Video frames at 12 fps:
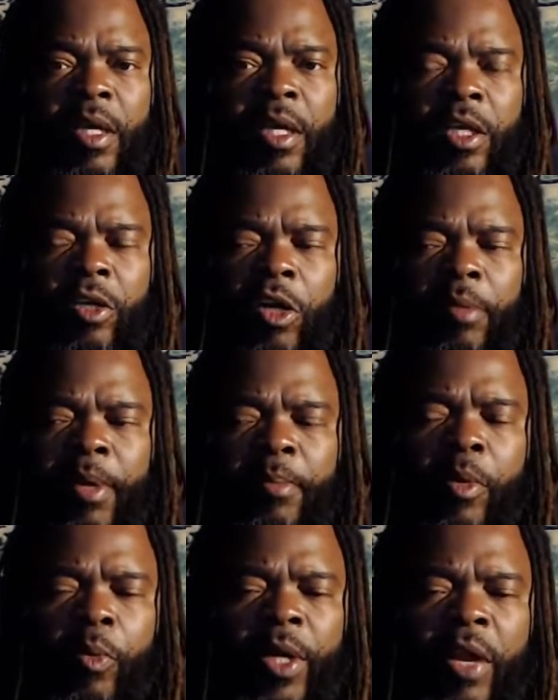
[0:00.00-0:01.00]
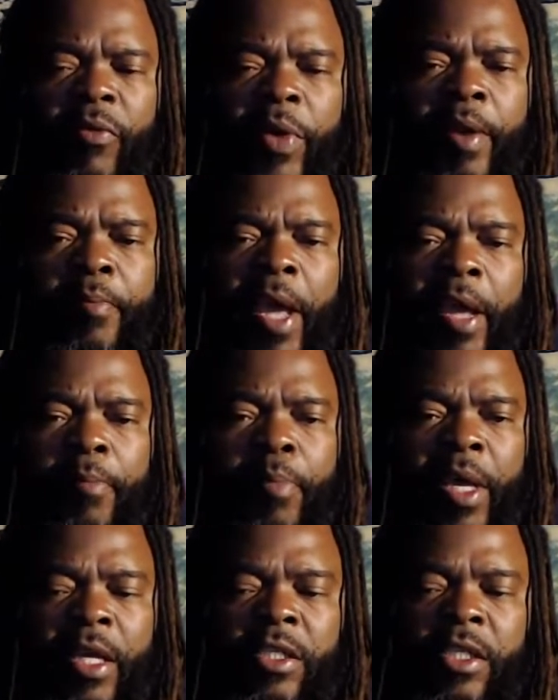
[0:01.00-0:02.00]
You know what I mean? But whatever it may
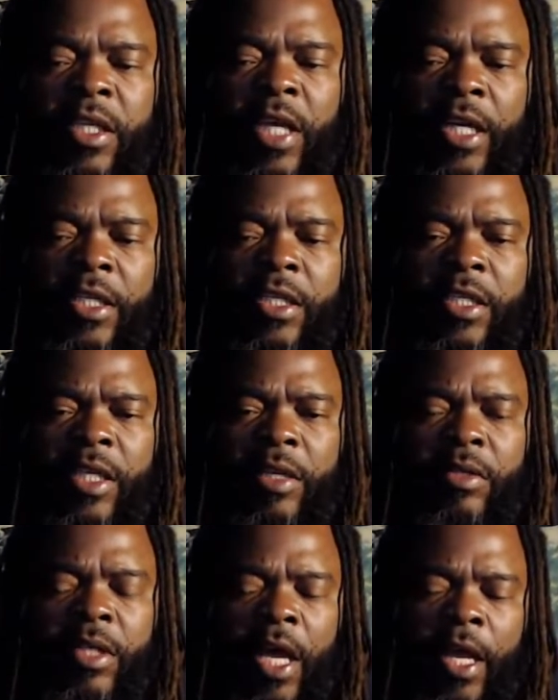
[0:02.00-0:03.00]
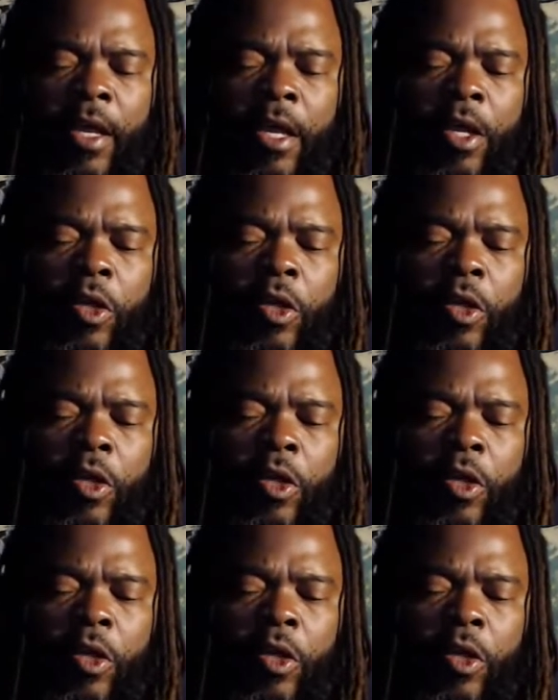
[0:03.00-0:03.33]
be, it just kind of just seems like